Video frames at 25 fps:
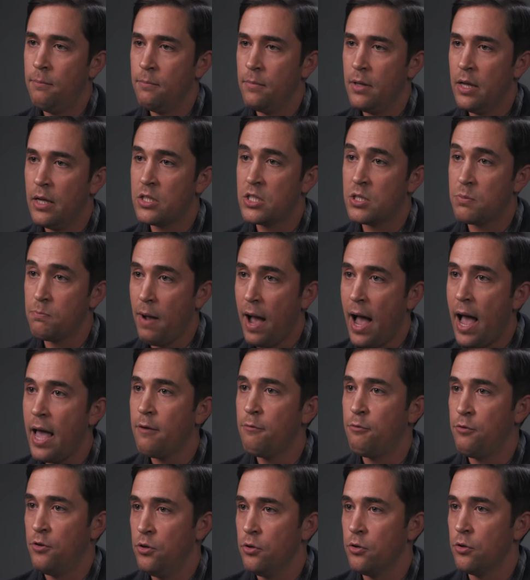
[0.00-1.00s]
It's my
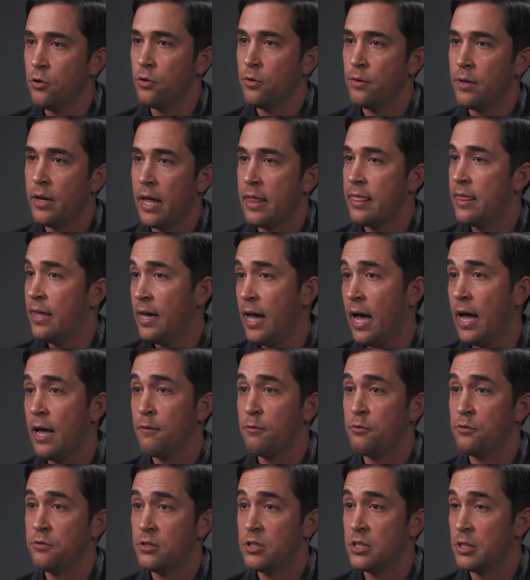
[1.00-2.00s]
view, and I think I
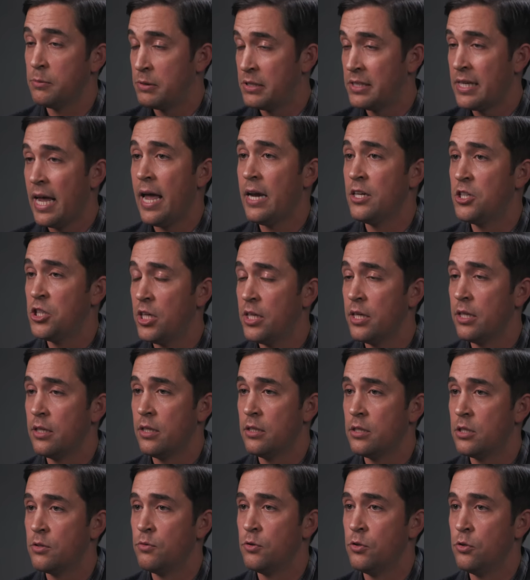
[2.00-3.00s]
have substantiated
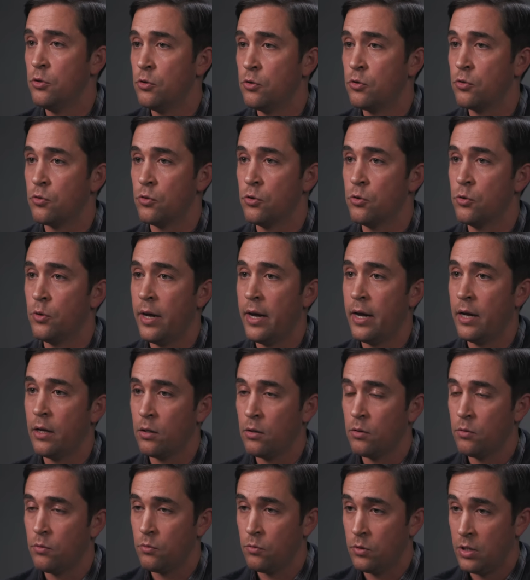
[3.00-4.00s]
this view through
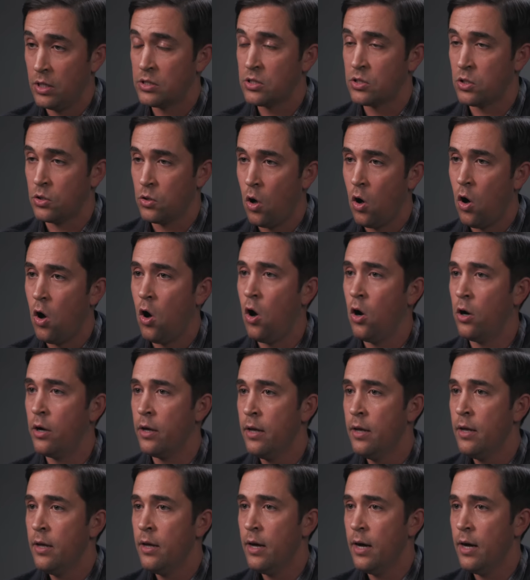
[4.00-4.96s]
this long